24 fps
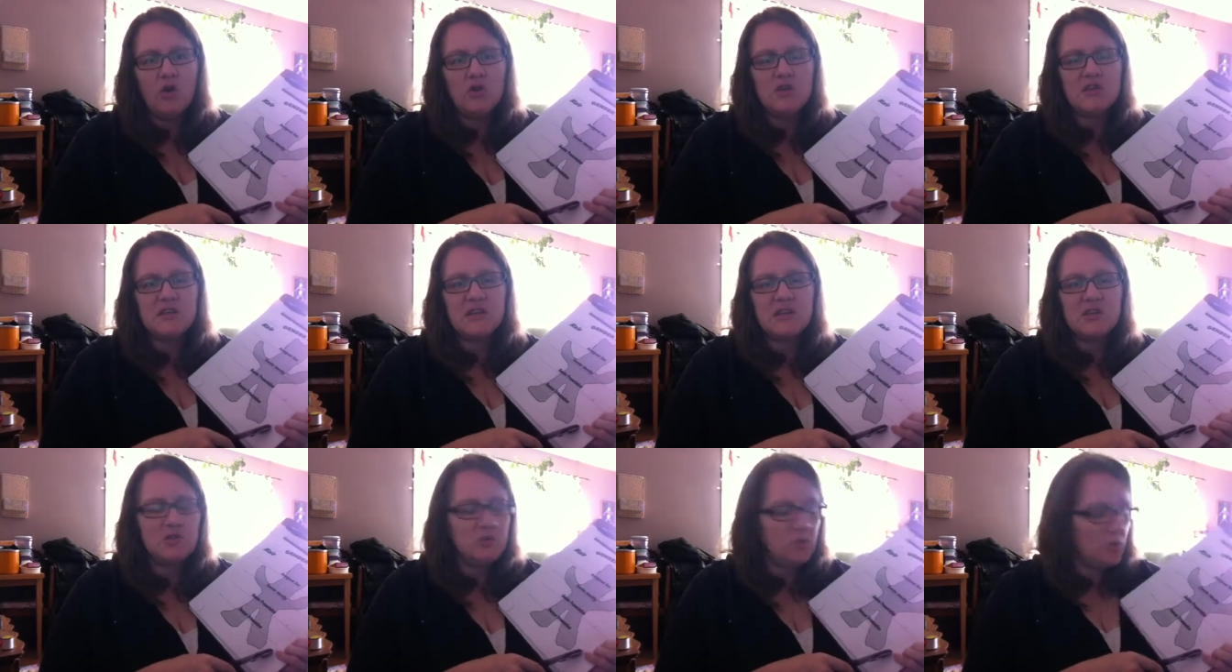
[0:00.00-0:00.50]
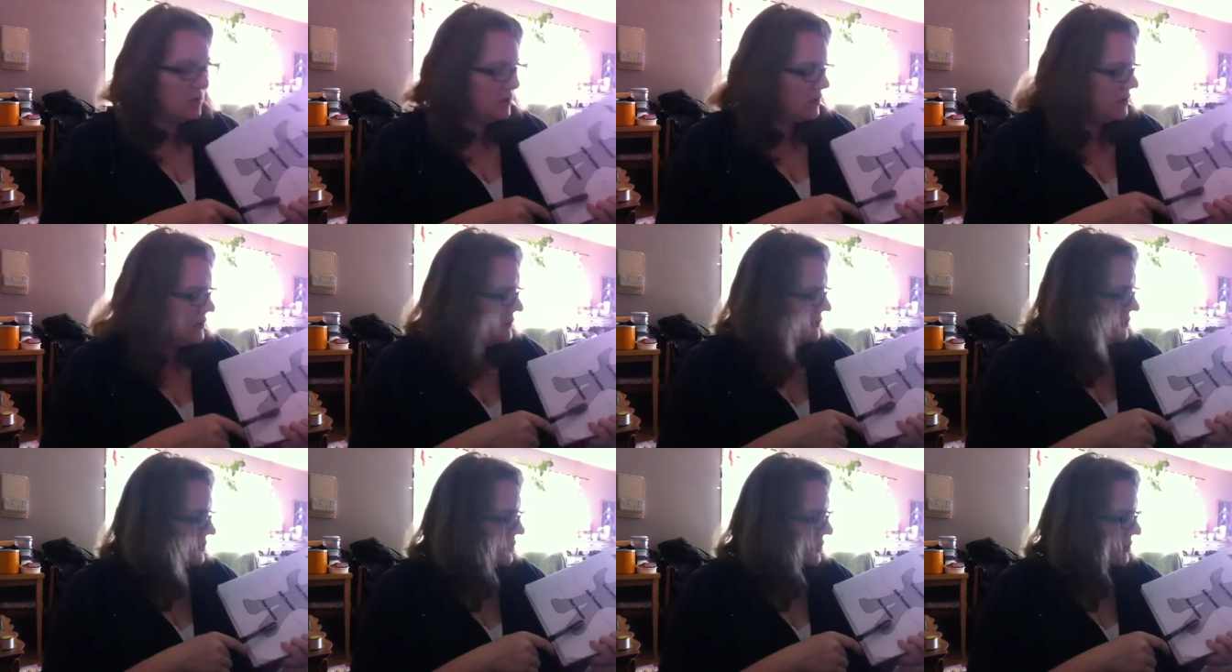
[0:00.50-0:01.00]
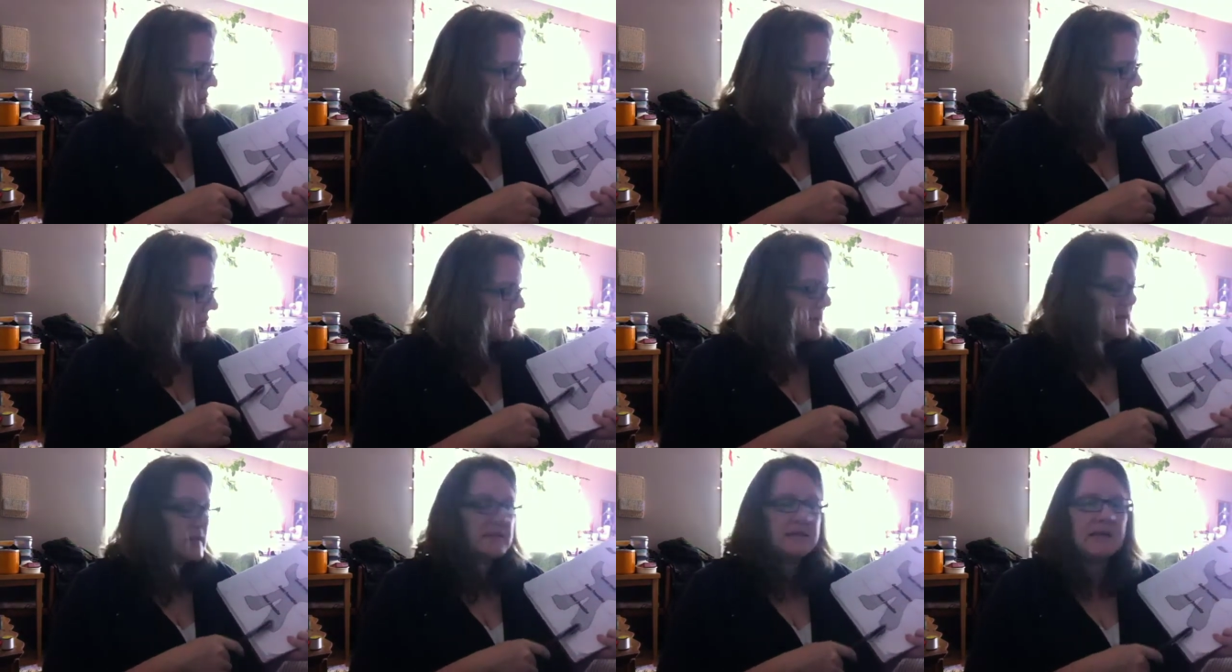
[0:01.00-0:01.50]
Sexual
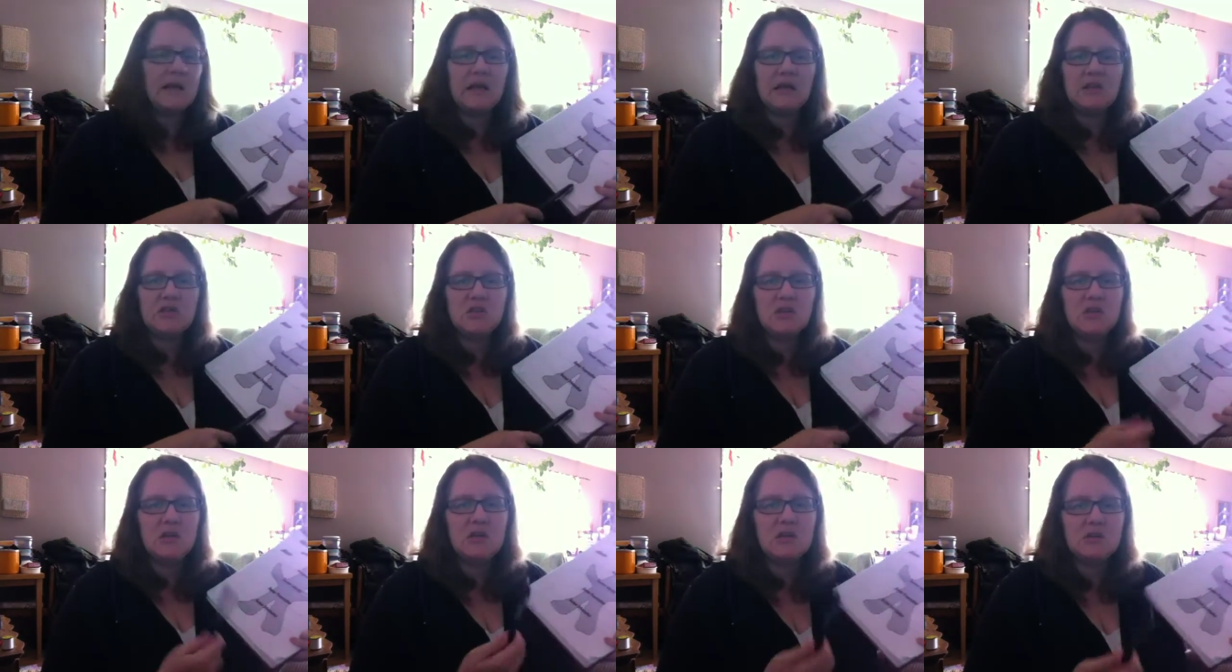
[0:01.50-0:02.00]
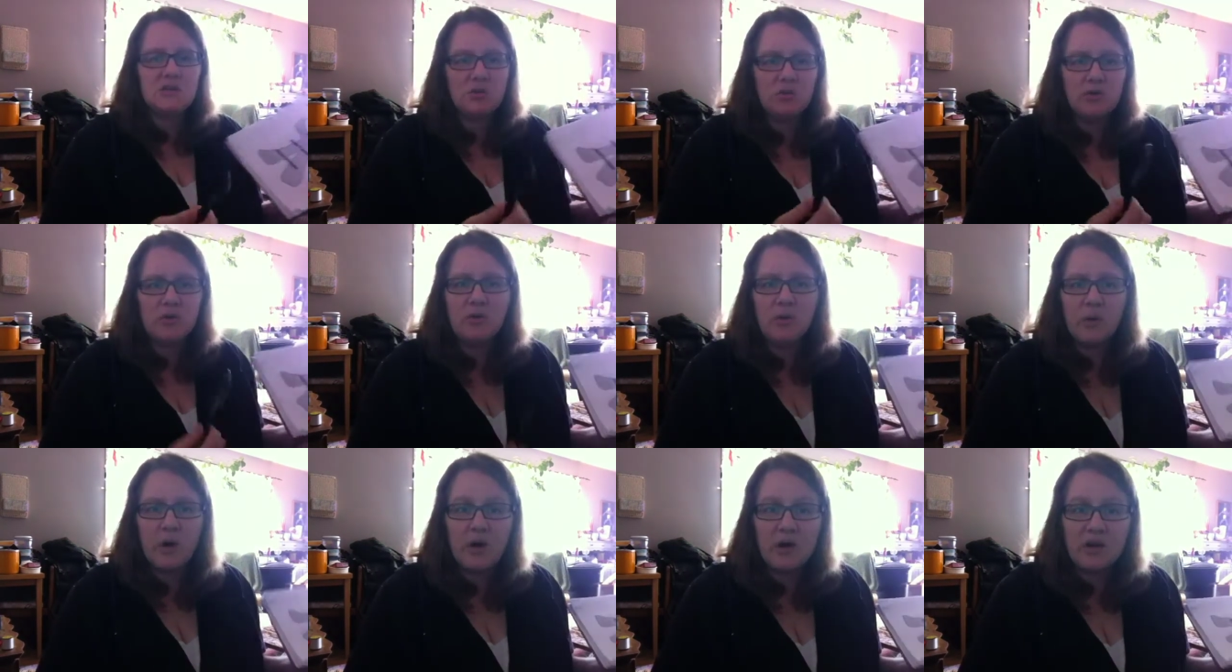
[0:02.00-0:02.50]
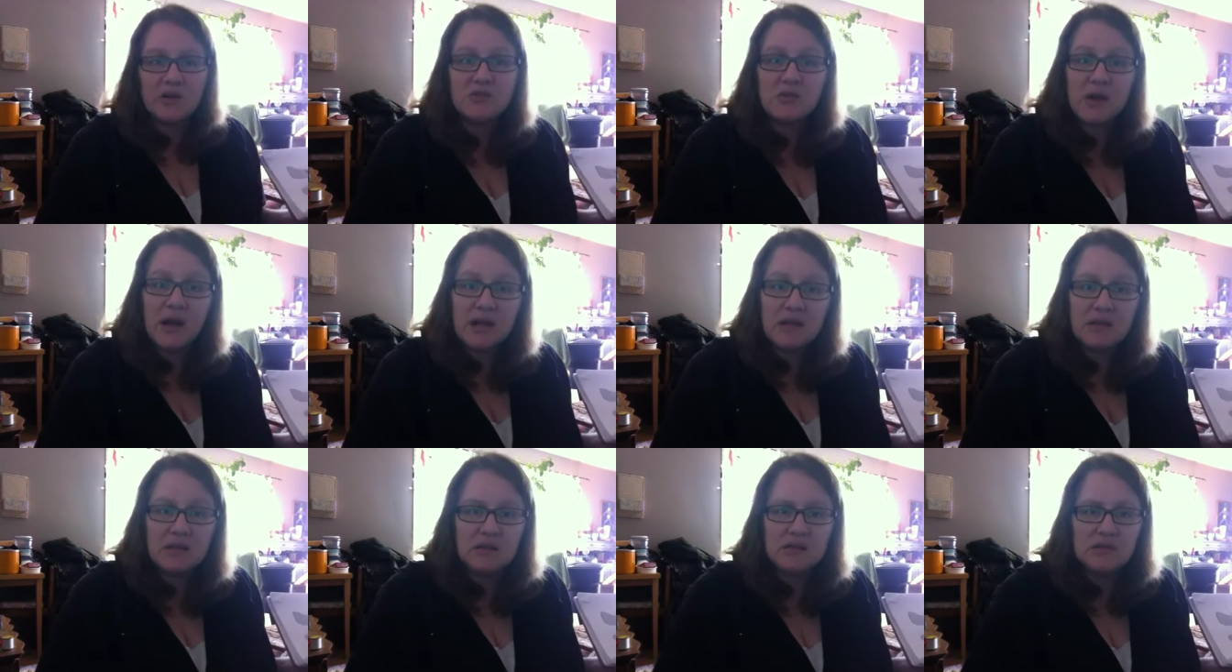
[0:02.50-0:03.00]
orientation is who you are
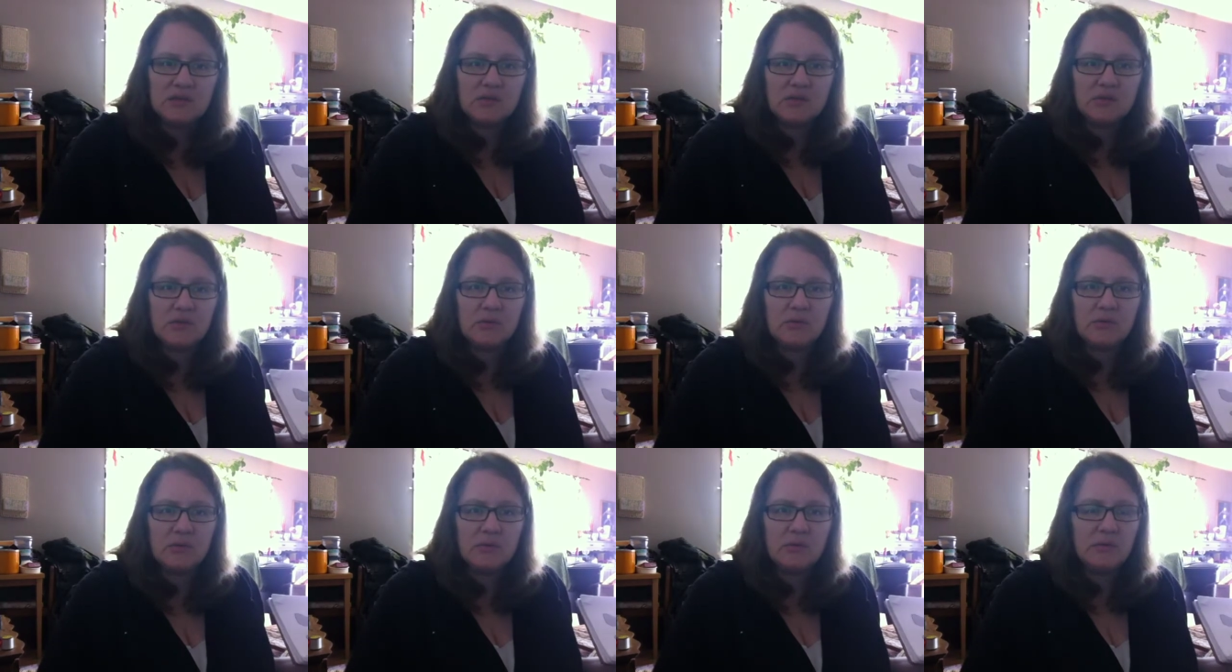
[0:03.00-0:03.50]
attracted to.